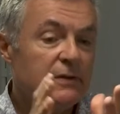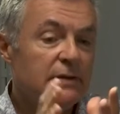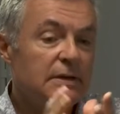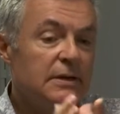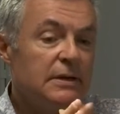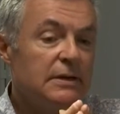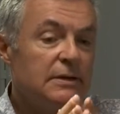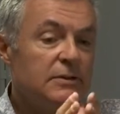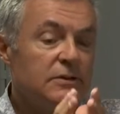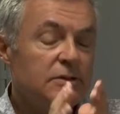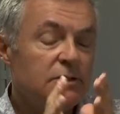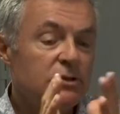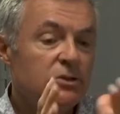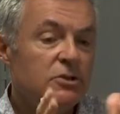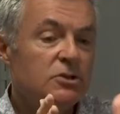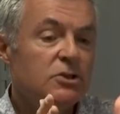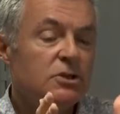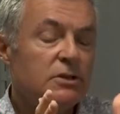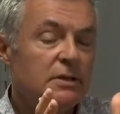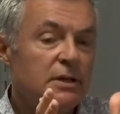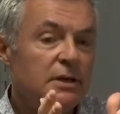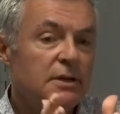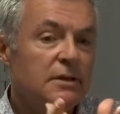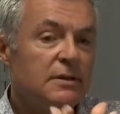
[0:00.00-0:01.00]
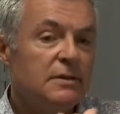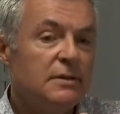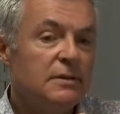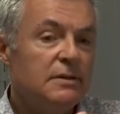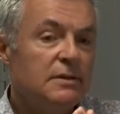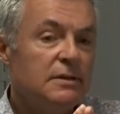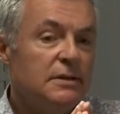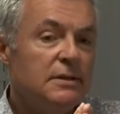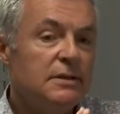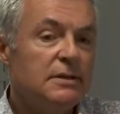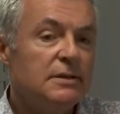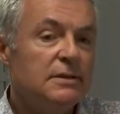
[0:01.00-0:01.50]
are such that
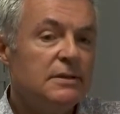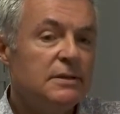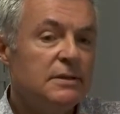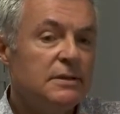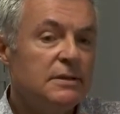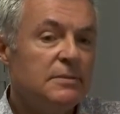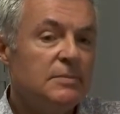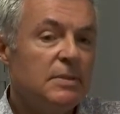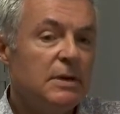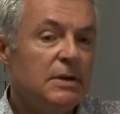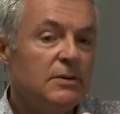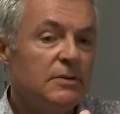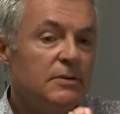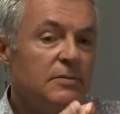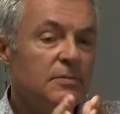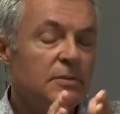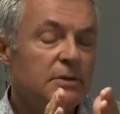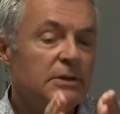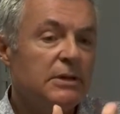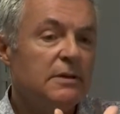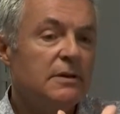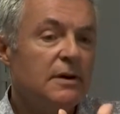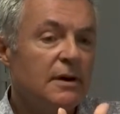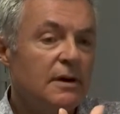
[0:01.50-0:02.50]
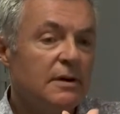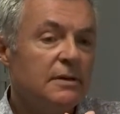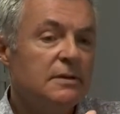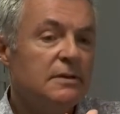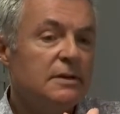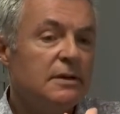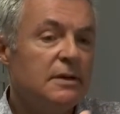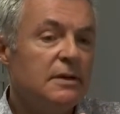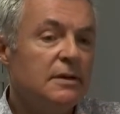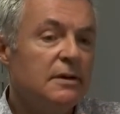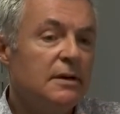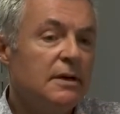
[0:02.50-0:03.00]
it's about
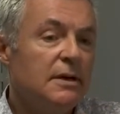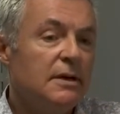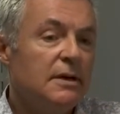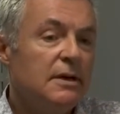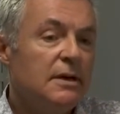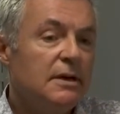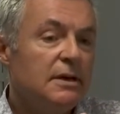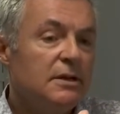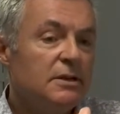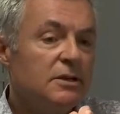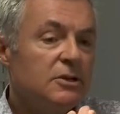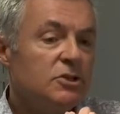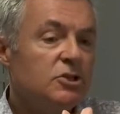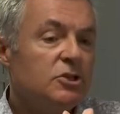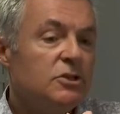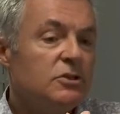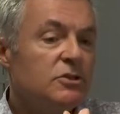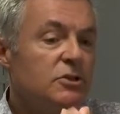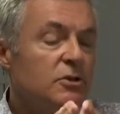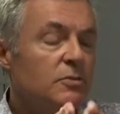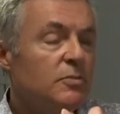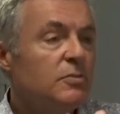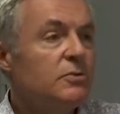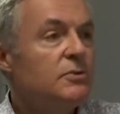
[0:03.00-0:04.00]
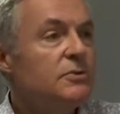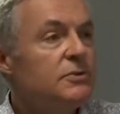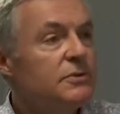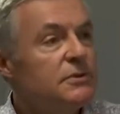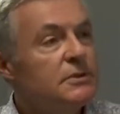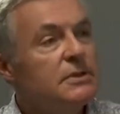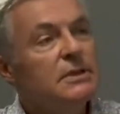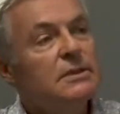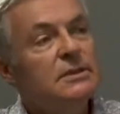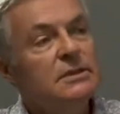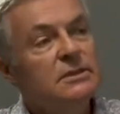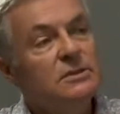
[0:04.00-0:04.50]
monetizing energy
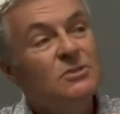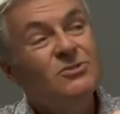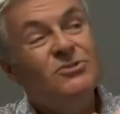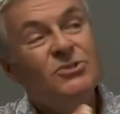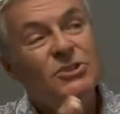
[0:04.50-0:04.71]
surpluses. That is the